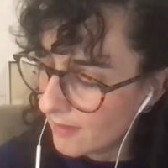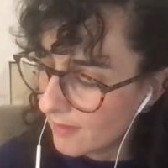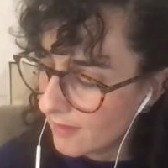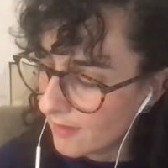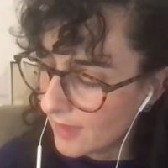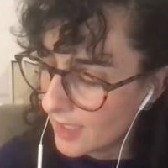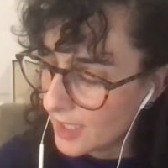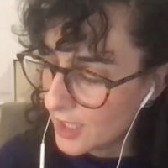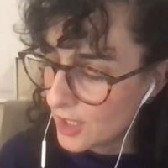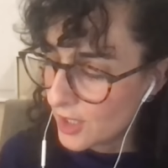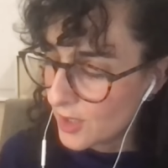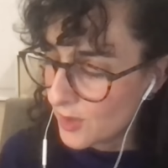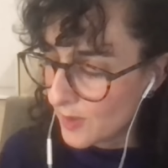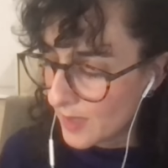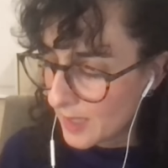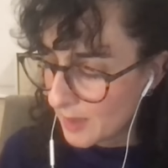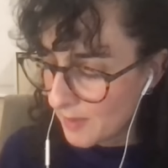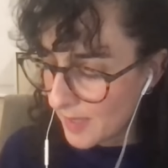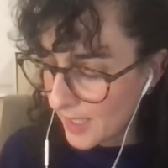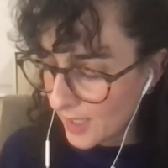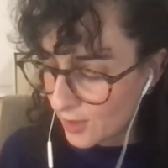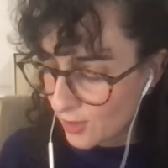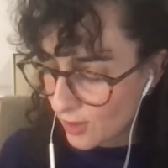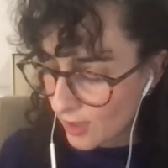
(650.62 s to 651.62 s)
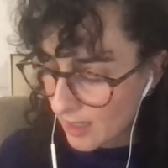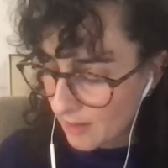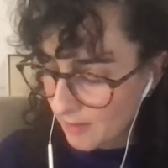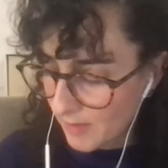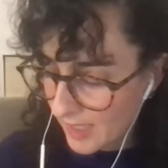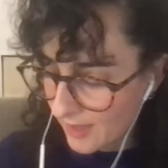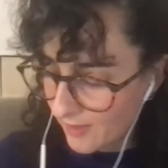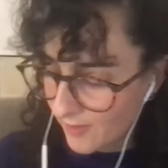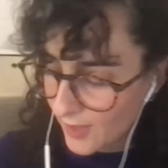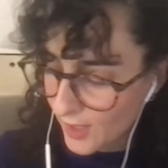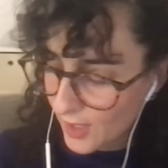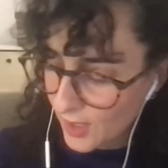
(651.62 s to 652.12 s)
I just want to make sure I'm
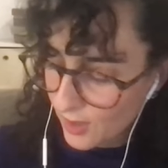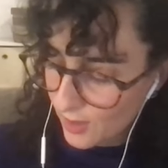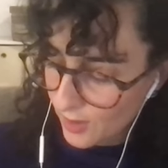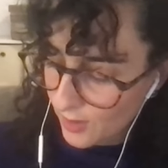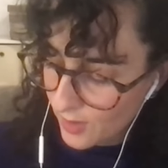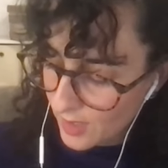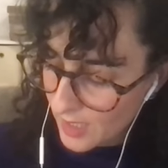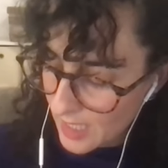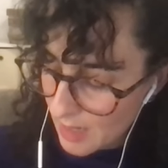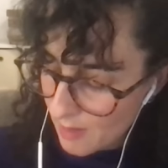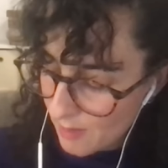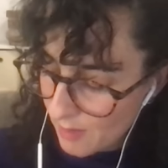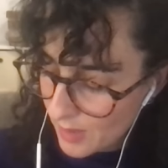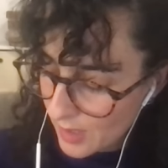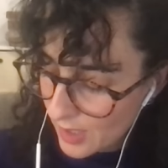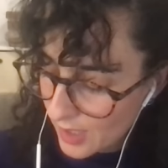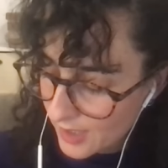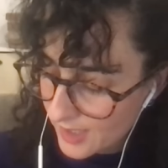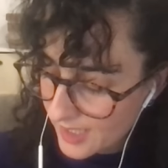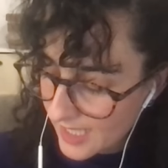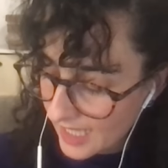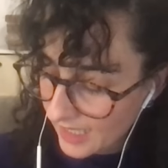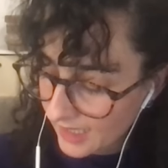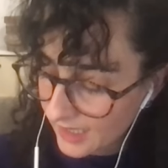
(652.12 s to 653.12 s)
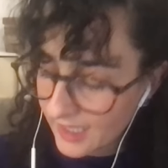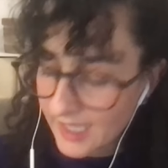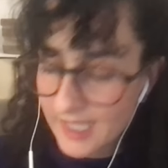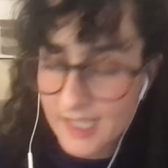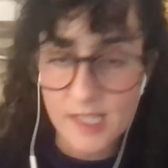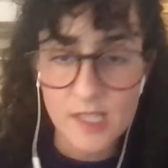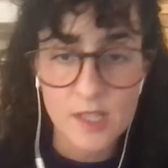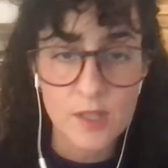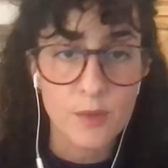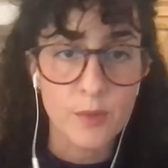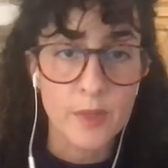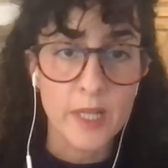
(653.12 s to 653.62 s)
giving you the numbers. At
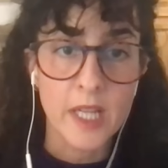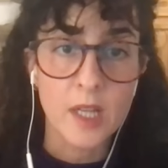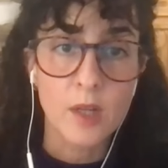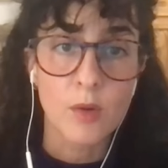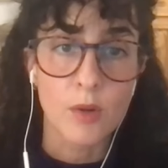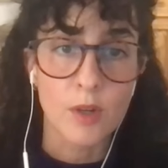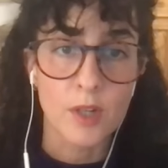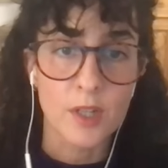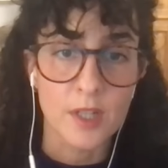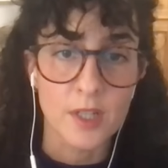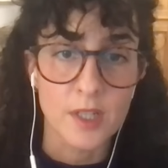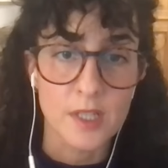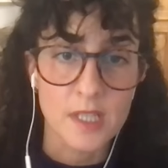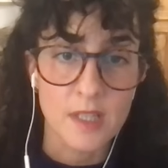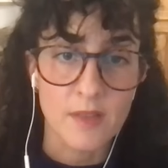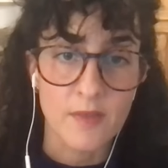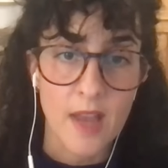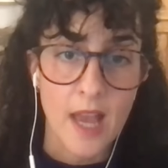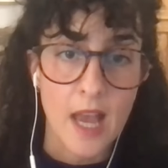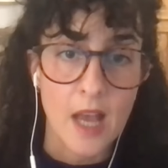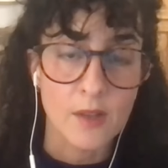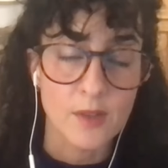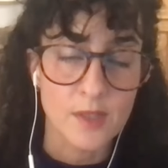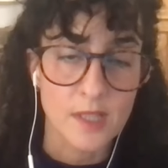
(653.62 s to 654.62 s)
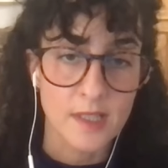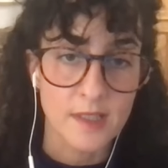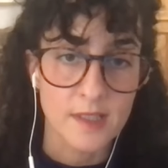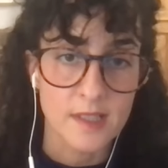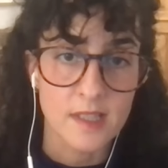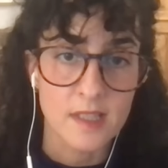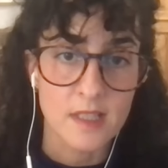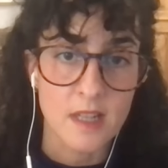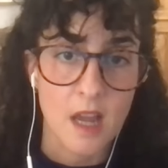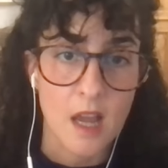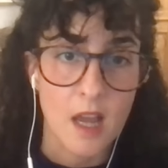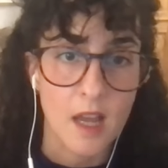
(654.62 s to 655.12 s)
least three quarters of housing
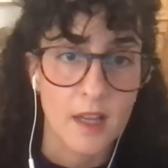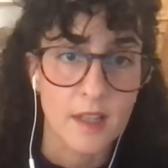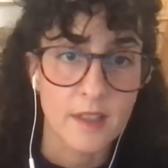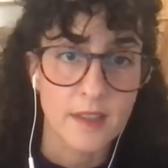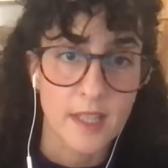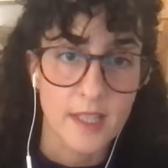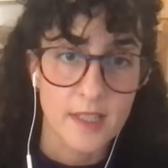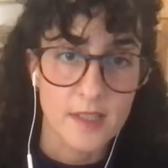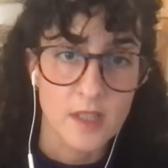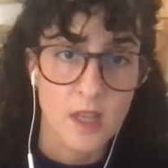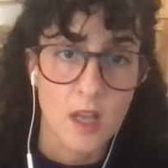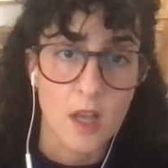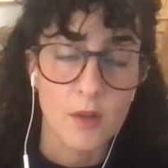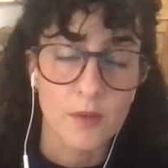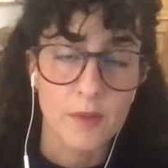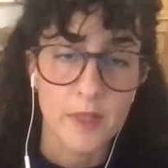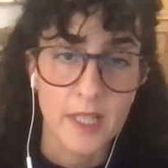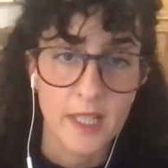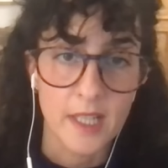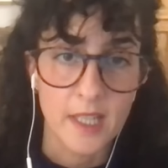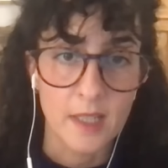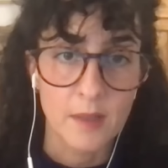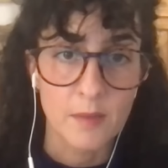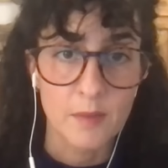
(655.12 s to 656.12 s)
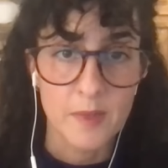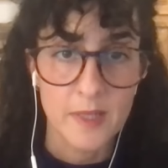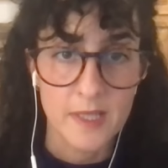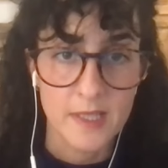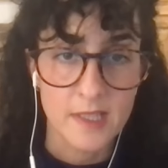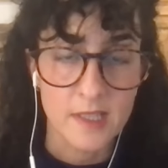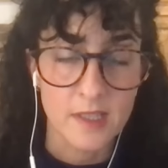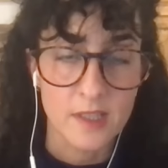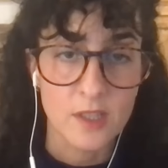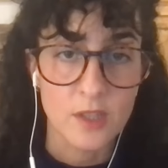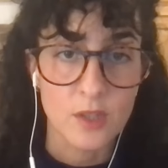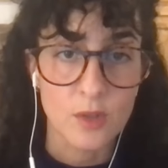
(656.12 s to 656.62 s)
stock that's already been
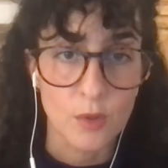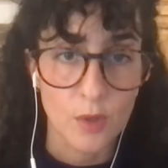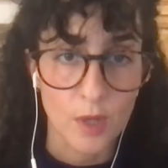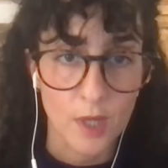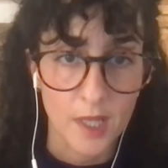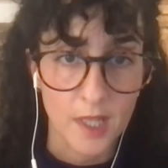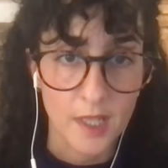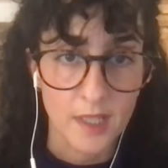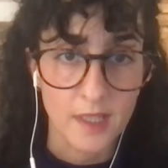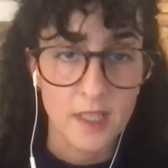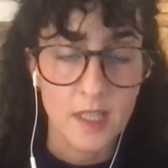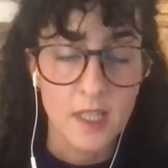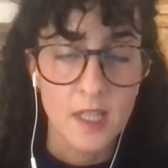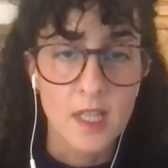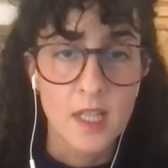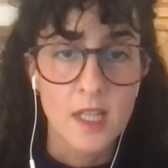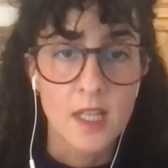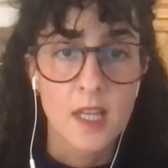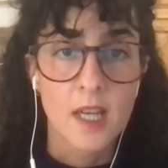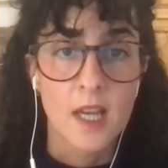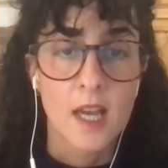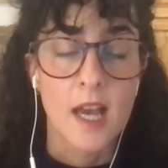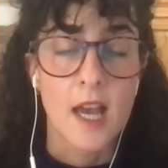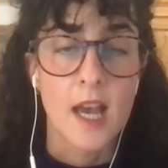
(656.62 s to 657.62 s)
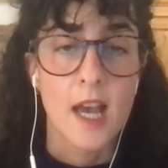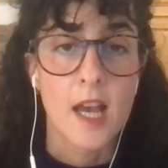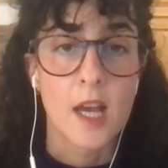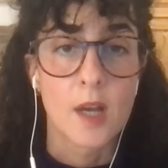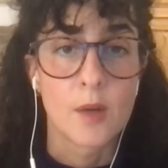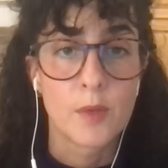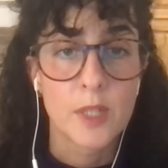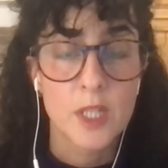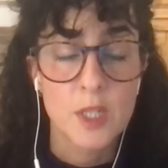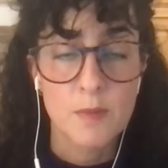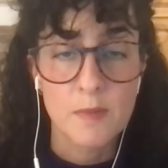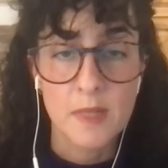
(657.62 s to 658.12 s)
destroyed,
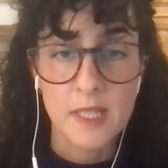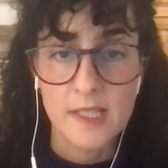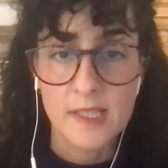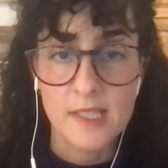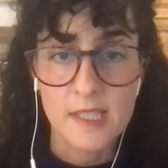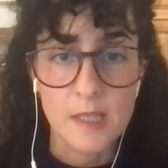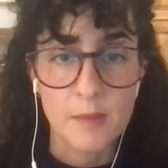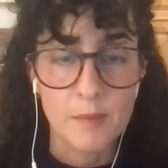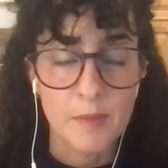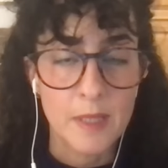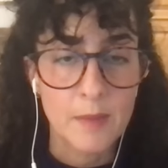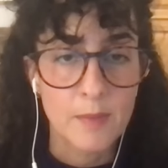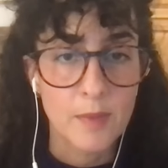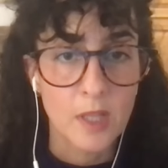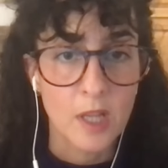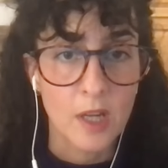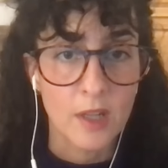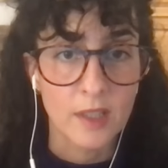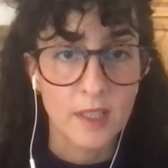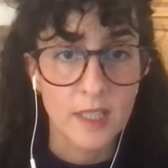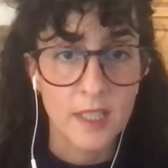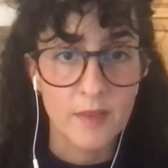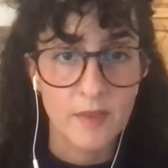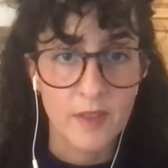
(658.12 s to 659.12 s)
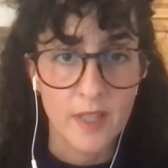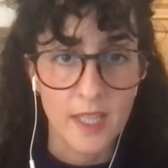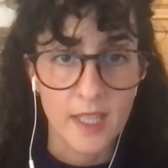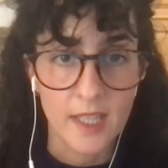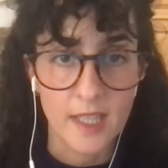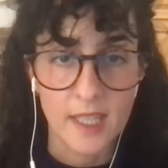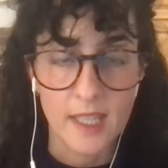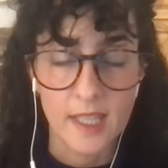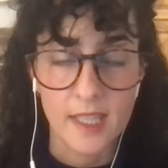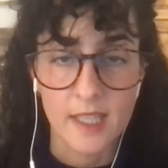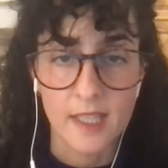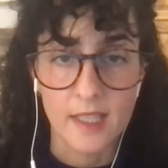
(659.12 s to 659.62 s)
uh, which means that people are
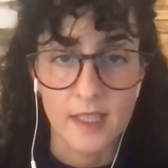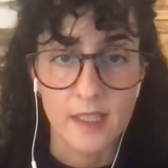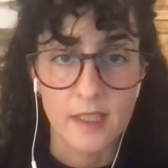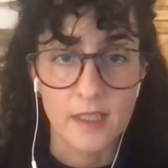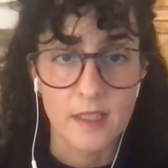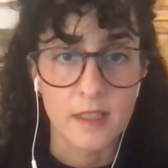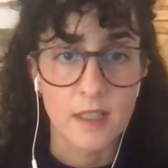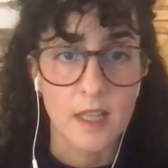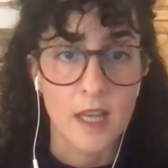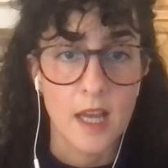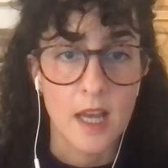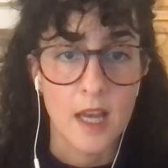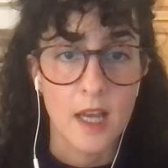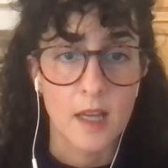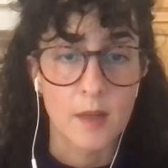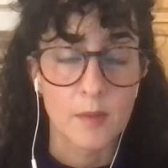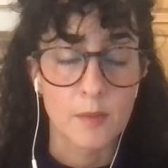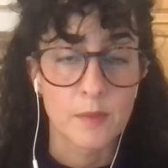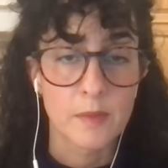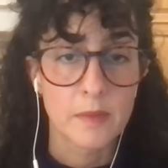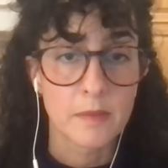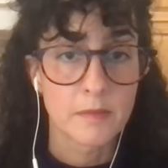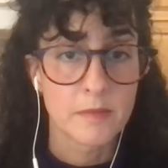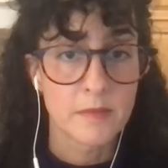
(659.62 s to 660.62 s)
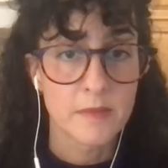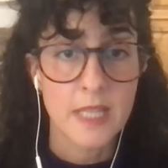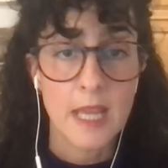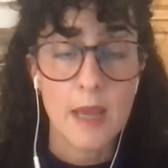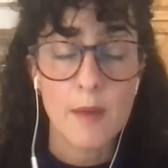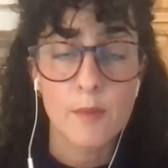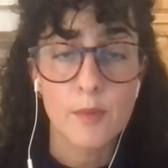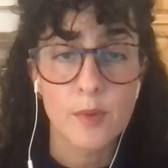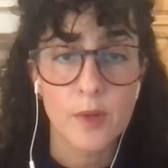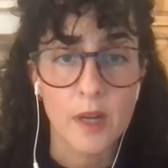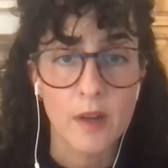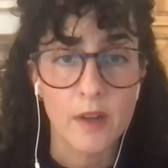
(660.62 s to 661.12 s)
living in uh,
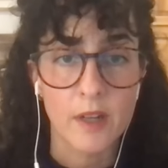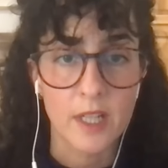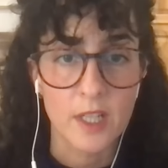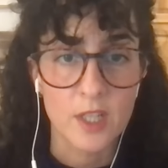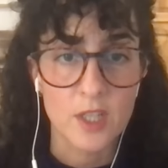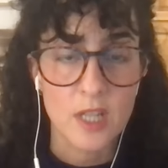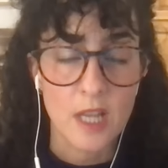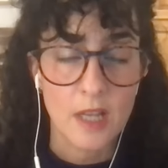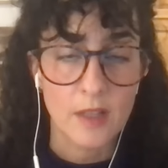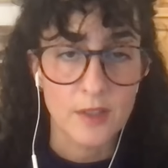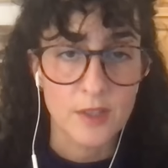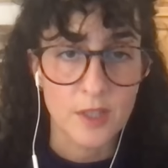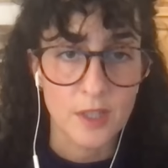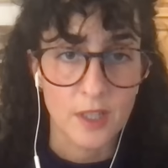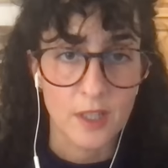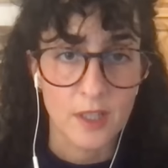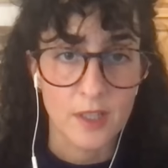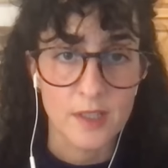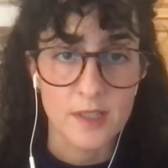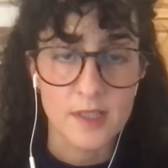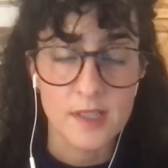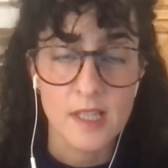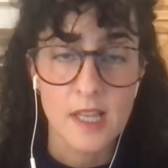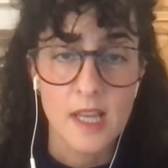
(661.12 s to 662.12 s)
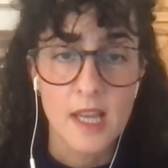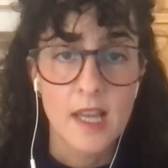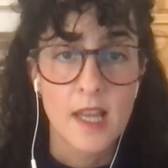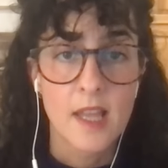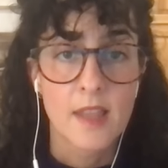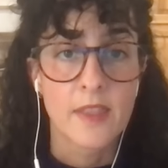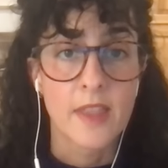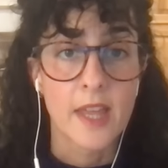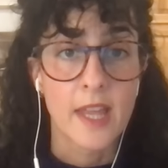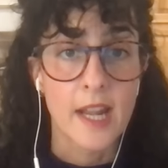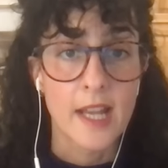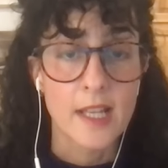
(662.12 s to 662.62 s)
temporary shelters
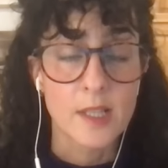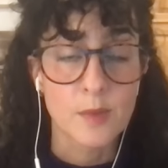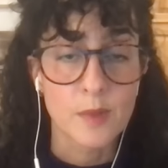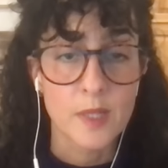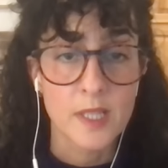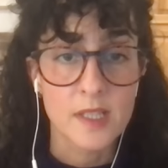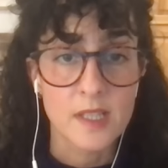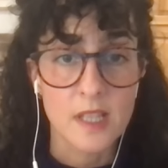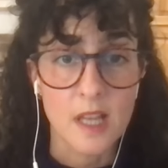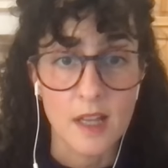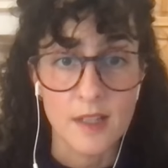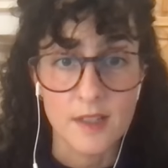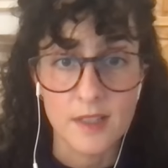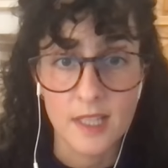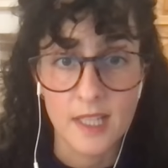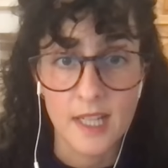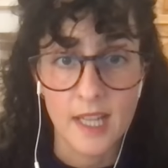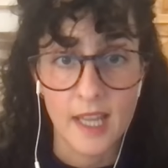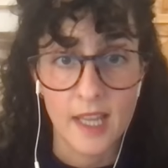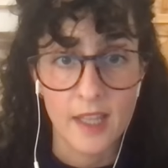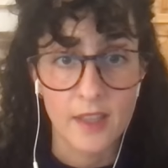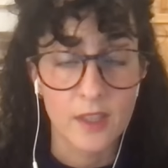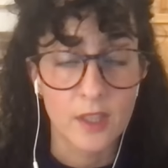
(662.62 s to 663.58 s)
that, as we saw today in